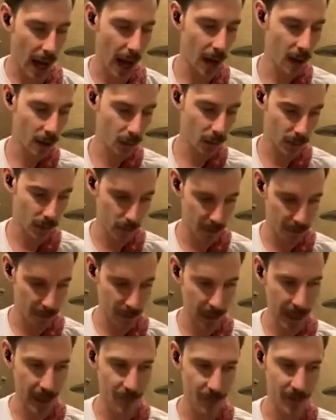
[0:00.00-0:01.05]
we would
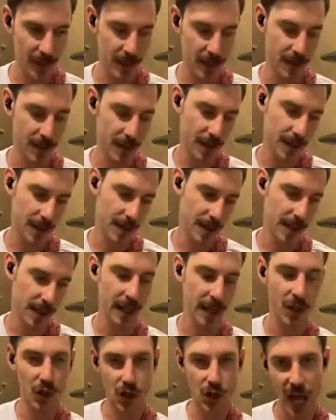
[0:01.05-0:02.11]
play in this
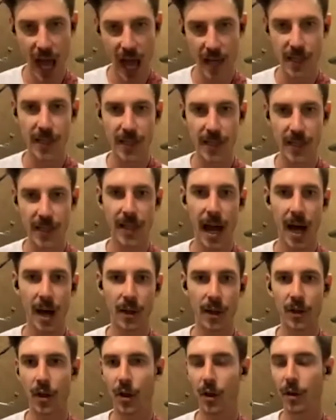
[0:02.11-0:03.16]
kind of jazz style,
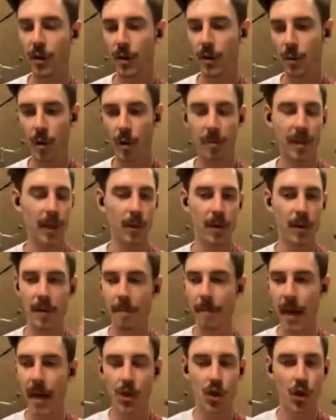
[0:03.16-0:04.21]
you know, we're playing with the
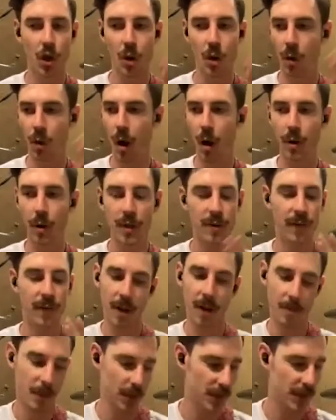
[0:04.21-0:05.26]
metronome. We're always
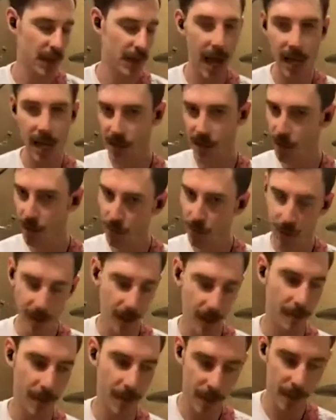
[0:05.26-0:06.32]
very precise. The
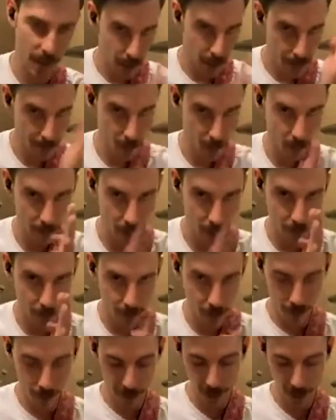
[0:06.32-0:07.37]
rhythm is boom, boom,
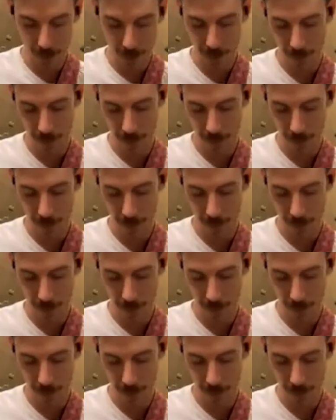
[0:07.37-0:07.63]
boom, boom.